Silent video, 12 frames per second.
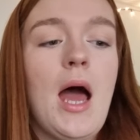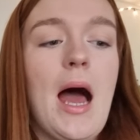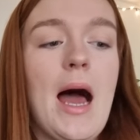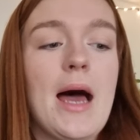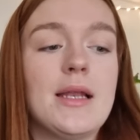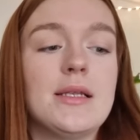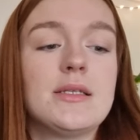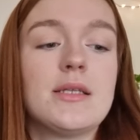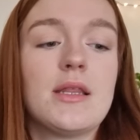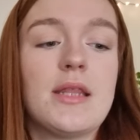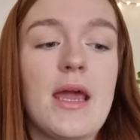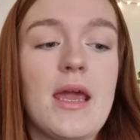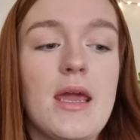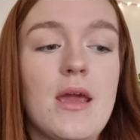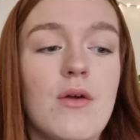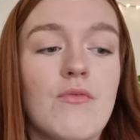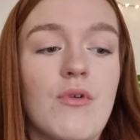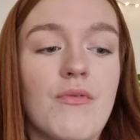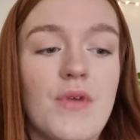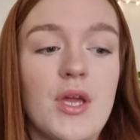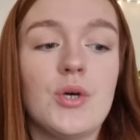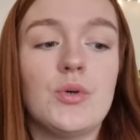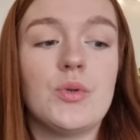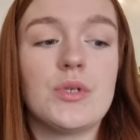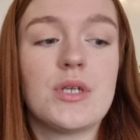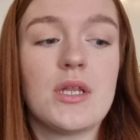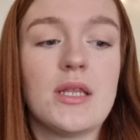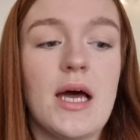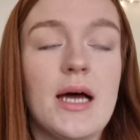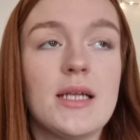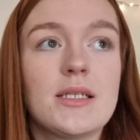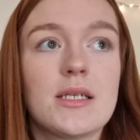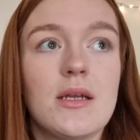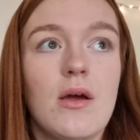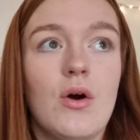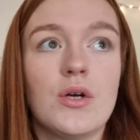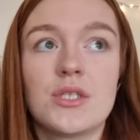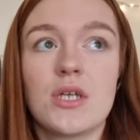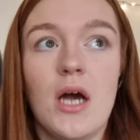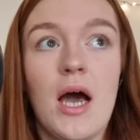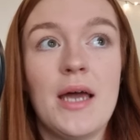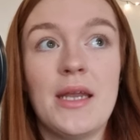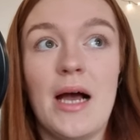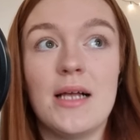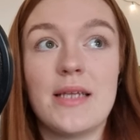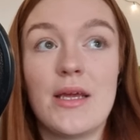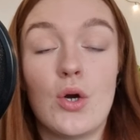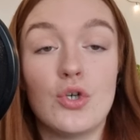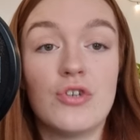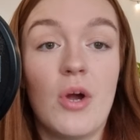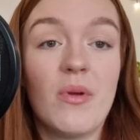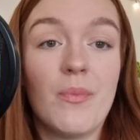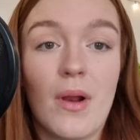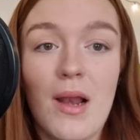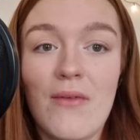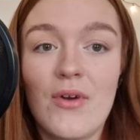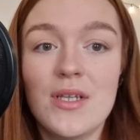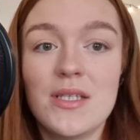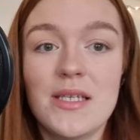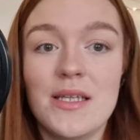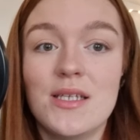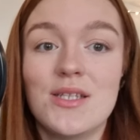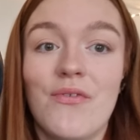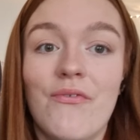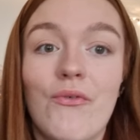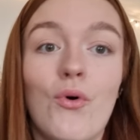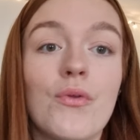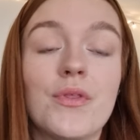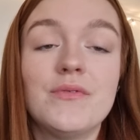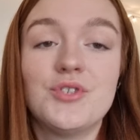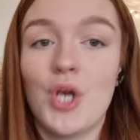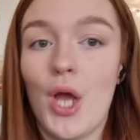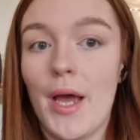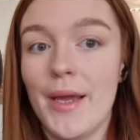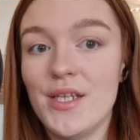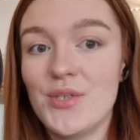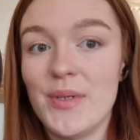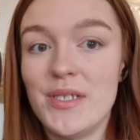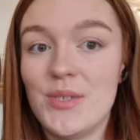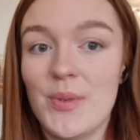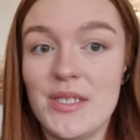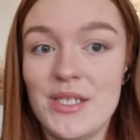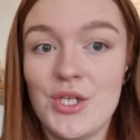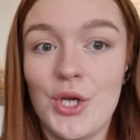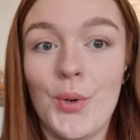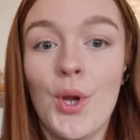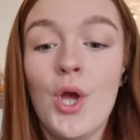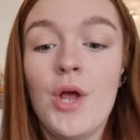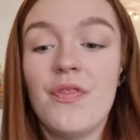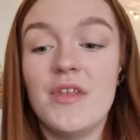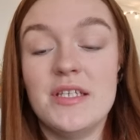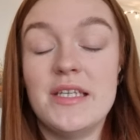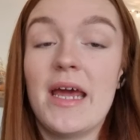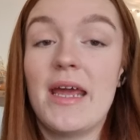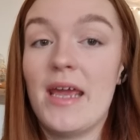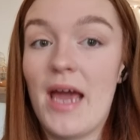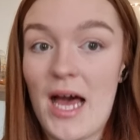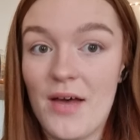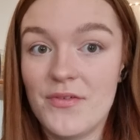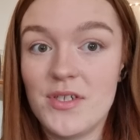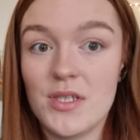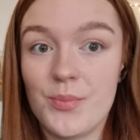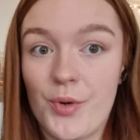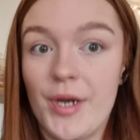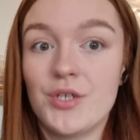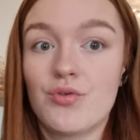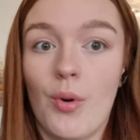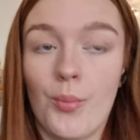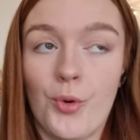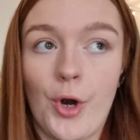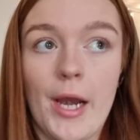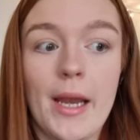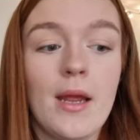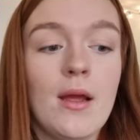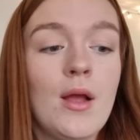And they revealed that Oscar had had a contract with McLaren since the 4th of July 2022, the day after the British Grand Prix.